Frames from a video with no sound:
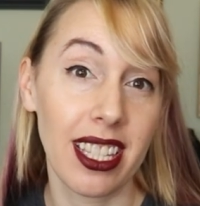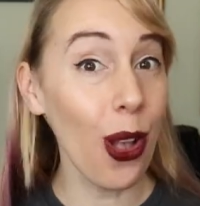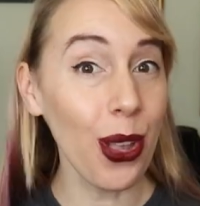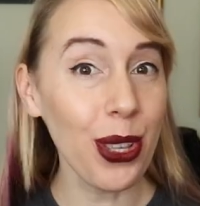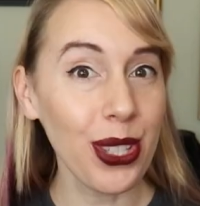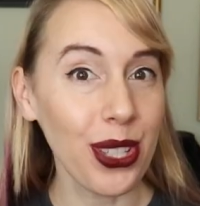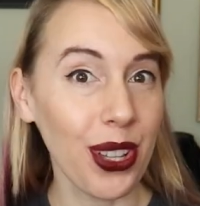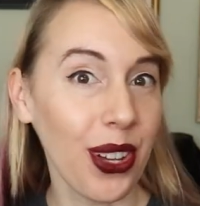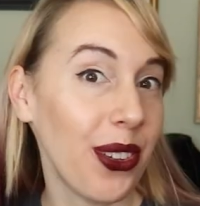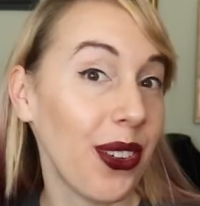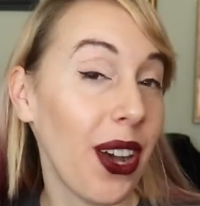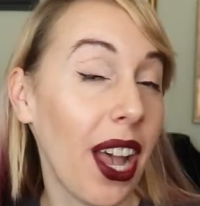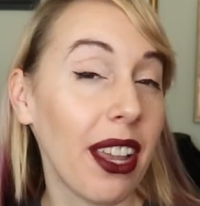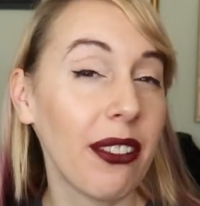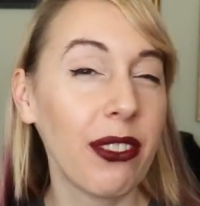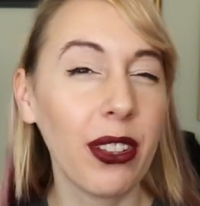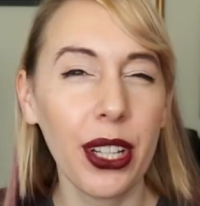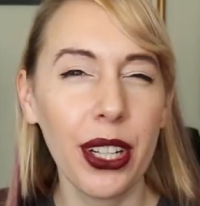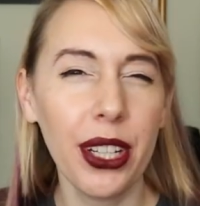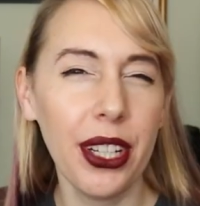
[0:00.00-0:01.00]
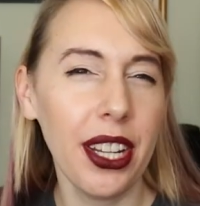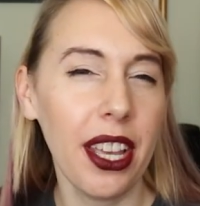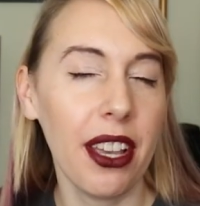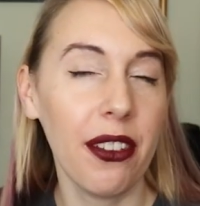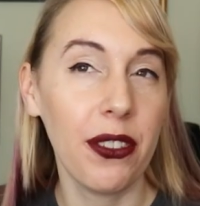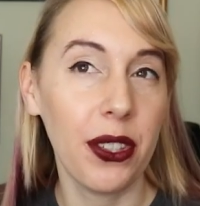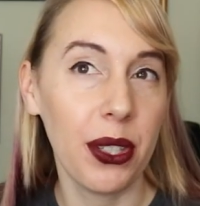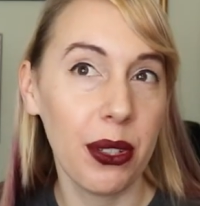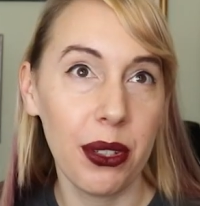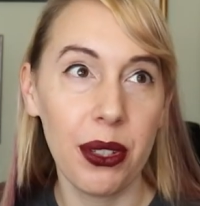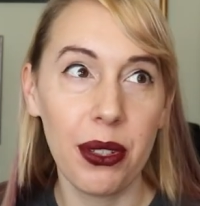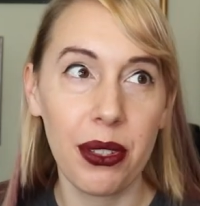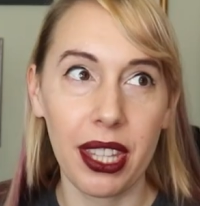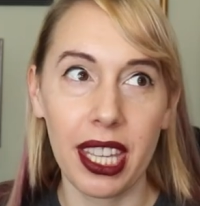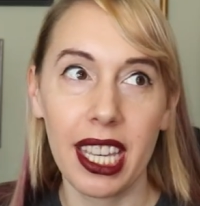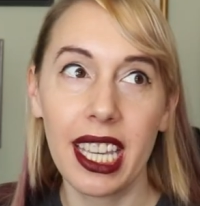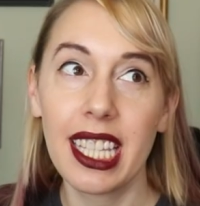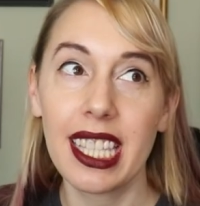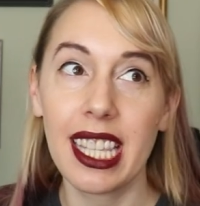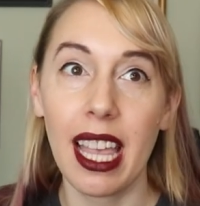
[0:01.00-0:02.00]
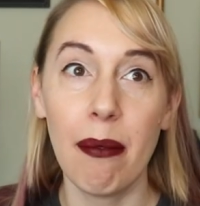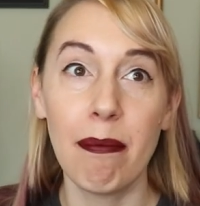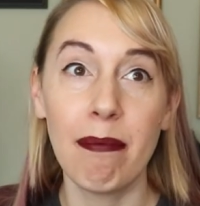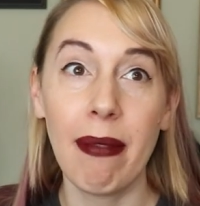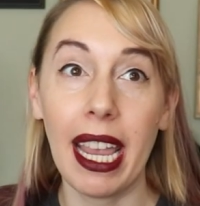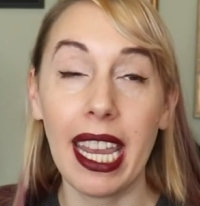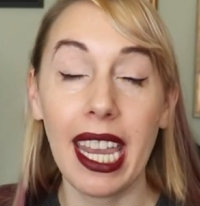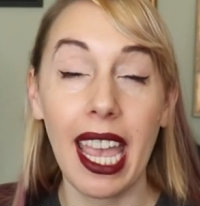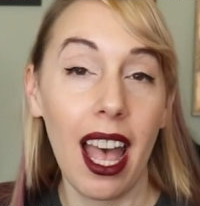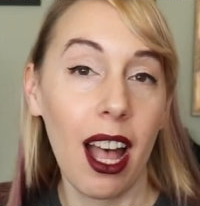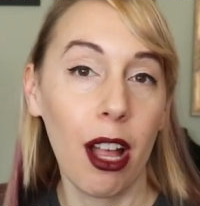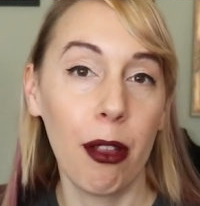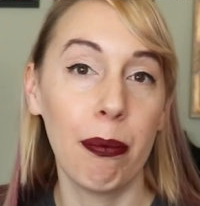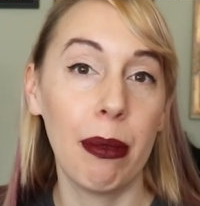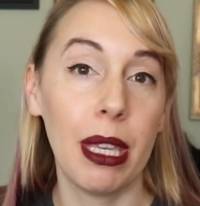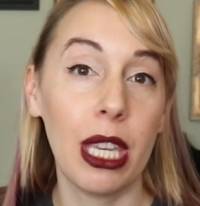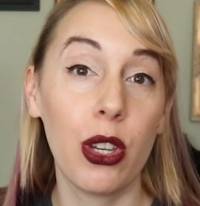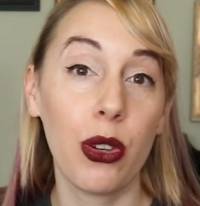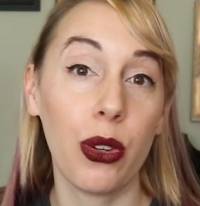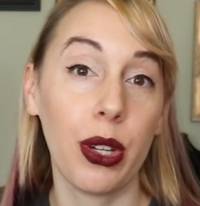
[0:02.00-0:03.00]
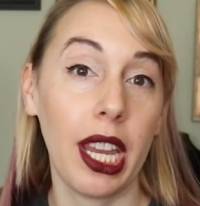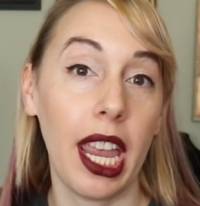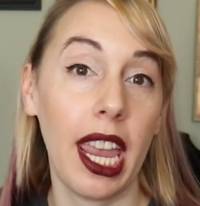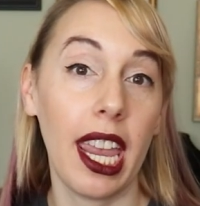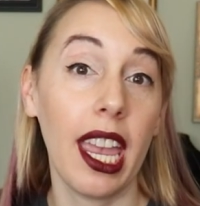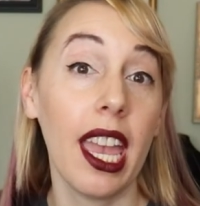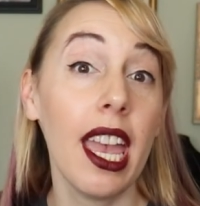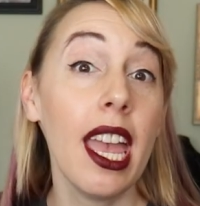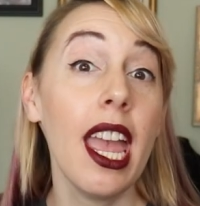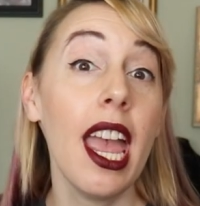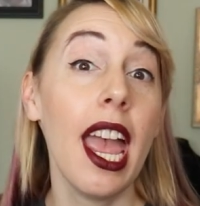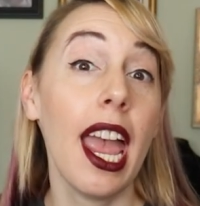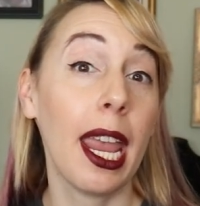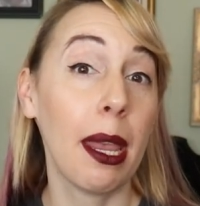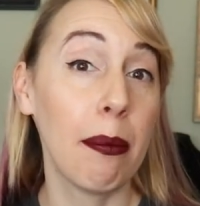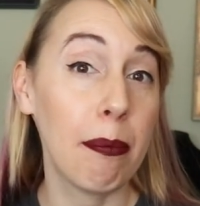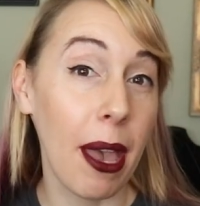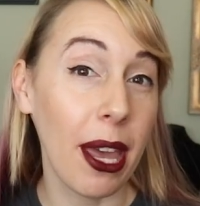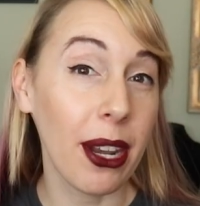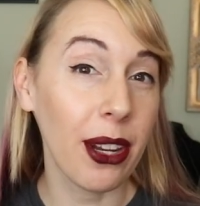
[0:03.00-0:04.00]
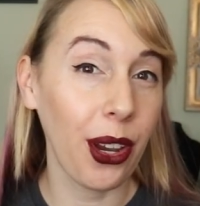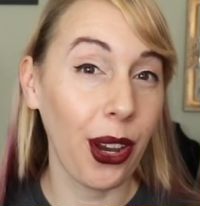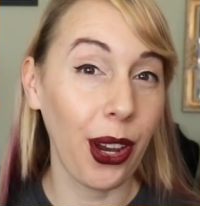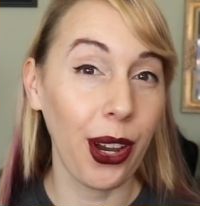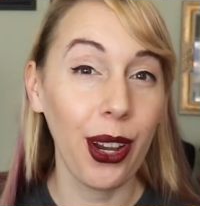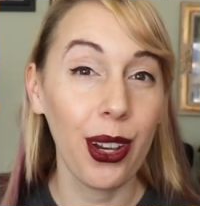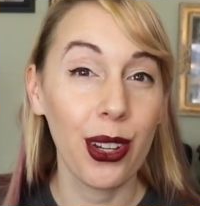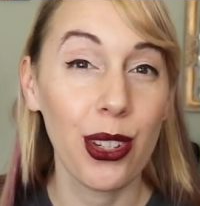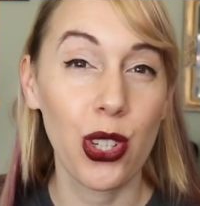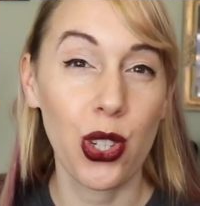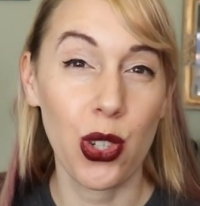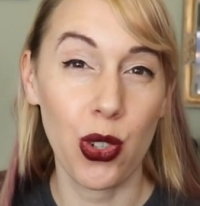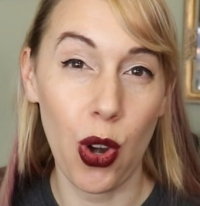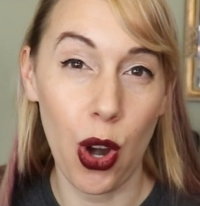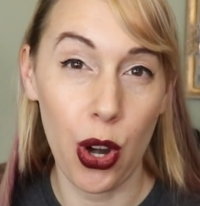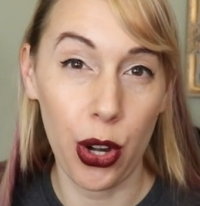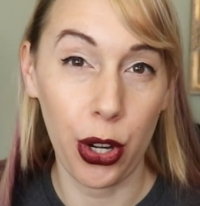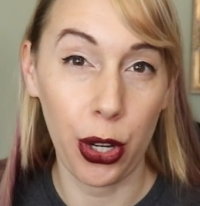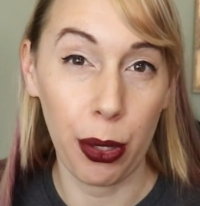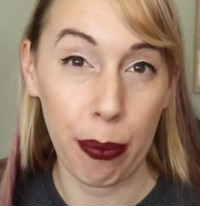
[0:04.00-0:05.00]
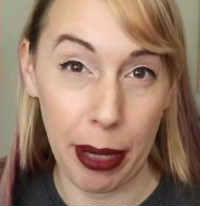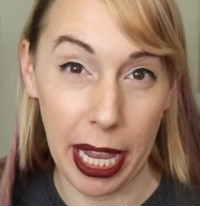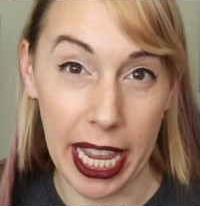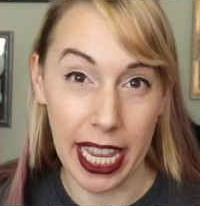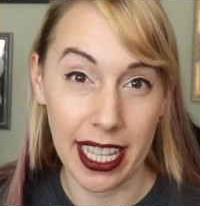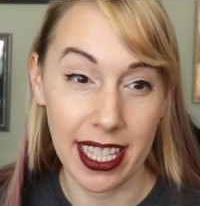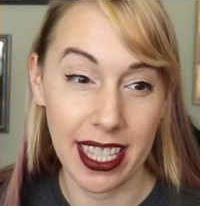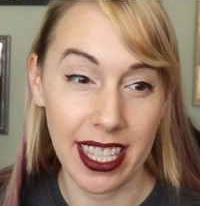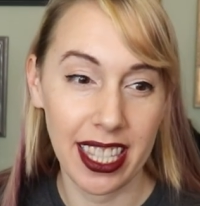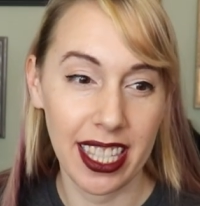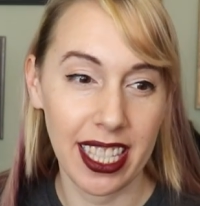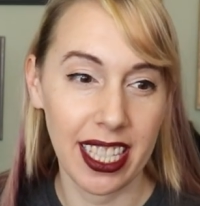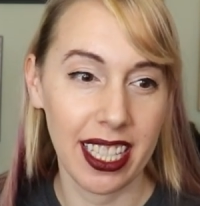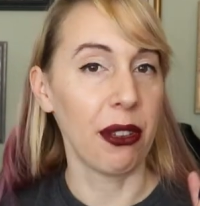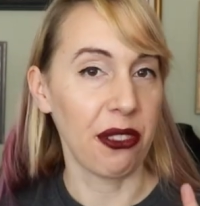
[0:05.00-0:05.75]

Also, I've learned a few new things that might help me create a better, stronger base.